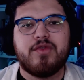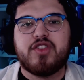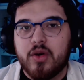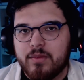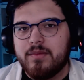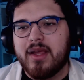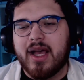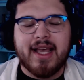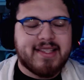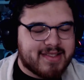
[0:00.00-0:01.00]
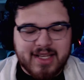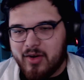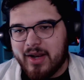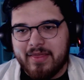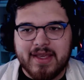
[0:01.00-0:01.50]
So I said a
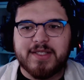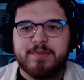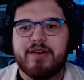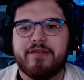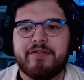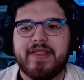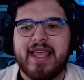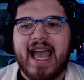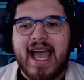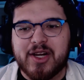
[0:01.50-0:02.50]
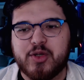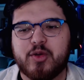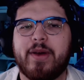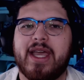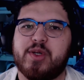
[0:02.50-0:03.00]
lot of things, but for the
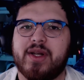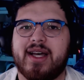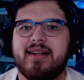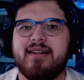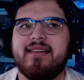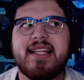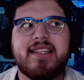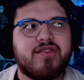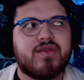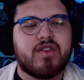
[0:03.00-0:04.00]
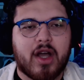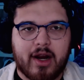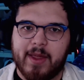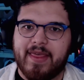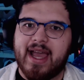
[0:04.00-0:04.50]
actual Patreon, let's talk
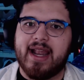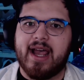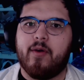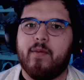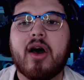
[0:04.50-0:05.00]
about that now.